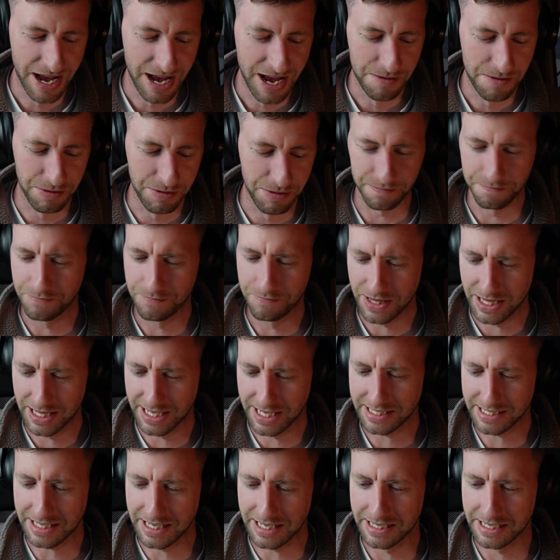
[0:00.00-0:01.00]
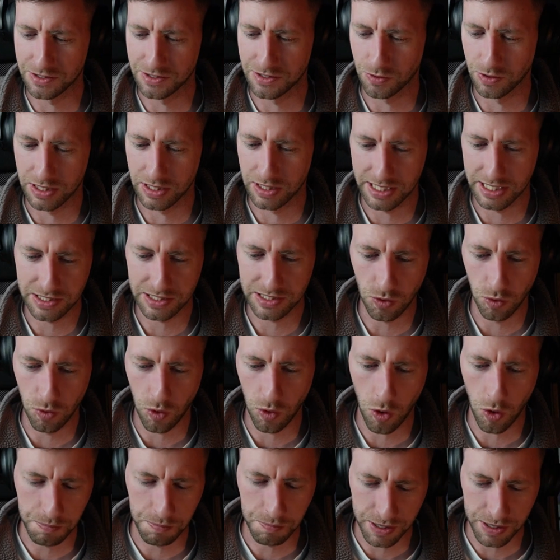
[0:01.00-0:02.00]
But let's get into it. Let's go
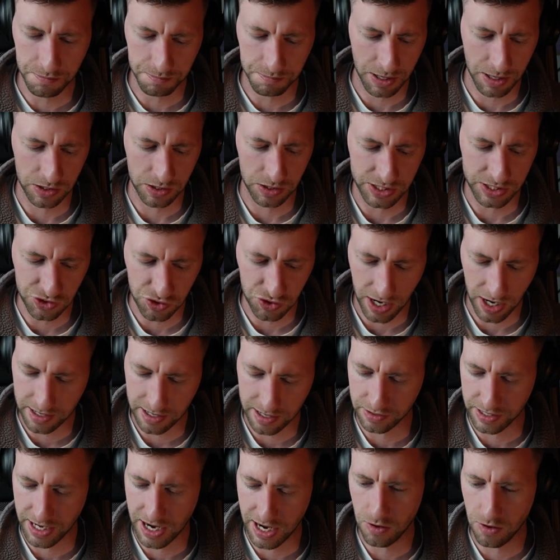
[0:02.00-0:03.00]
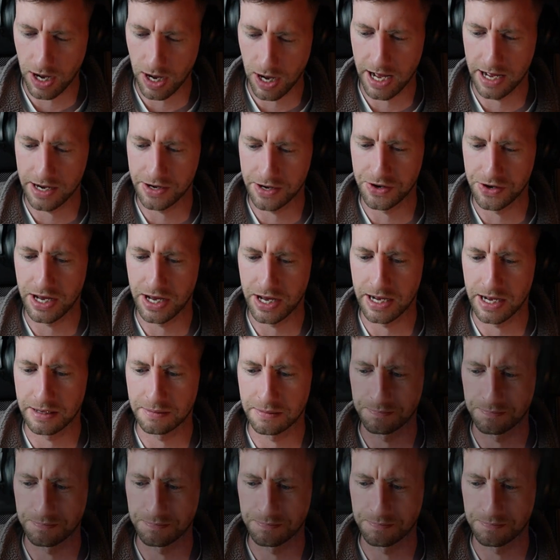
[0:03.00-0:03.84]
open up our lead tracker now and